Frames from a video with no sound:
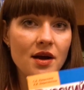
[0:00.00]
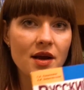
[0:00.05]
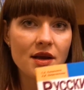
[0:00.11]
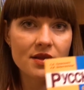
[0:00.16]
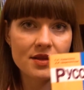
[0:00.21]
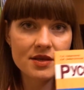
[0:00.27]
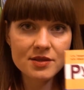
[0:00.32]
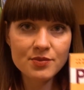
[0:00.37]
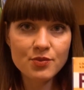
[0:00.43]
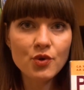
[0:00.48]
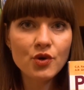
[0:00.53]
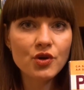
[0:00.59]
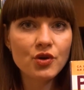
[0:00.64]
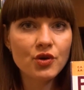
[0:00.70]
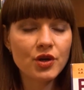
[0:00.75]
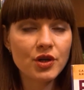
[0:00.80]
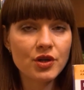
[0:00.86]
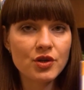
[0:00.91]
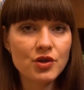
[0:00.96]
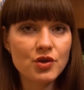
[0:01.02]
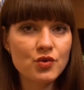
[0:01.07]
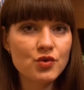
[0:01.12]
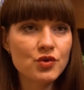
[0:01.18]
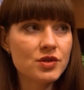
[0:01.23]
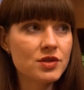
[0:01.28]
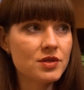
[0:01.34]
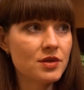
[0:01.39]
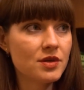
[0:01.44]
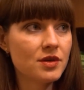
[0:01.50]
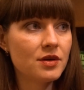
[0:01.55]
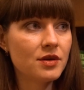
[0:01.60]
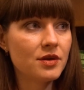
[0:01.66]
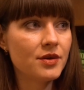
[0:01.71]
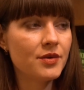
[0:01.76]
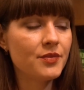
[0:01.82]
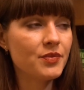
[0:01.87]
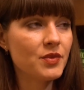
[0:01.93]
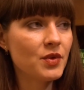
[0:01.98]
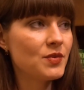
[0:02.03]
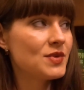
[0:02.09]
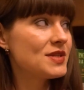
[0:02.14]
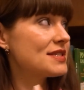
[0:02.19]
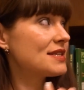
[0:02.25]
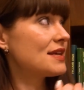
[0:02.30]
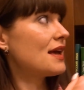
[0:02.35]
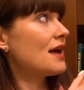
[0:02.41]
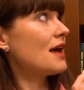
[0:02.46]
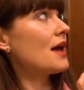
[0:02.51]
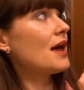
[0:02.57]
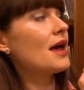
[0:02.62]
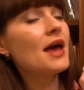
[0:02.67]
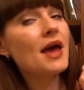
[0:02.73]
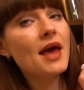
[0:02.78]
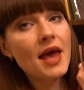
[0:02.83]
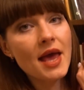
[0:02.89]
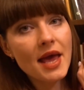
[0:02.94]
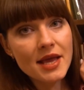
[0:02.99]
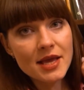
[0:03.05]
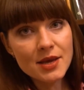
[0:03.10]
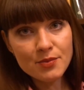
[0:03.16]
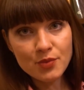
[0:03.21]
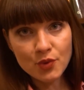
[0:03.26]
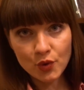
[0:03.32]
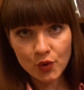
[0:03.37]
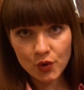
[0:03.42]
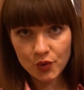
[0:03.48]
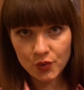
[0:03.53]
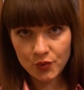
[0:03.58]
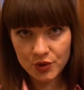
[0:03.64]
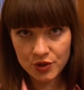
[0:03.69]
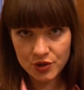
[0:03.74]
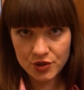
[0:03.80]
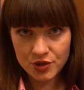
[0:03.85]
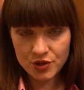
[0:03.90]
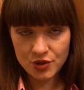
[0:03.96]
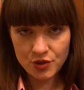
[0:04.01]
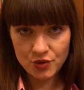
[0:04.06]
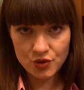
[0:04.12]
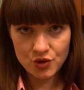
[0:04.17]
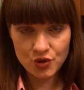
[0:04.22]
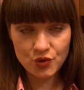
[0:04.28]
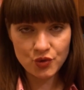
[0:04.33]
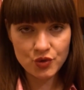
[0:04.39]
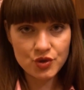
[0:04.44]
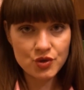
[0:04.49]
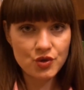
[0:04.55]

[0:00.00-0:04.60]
this book you can use with any book which you choose.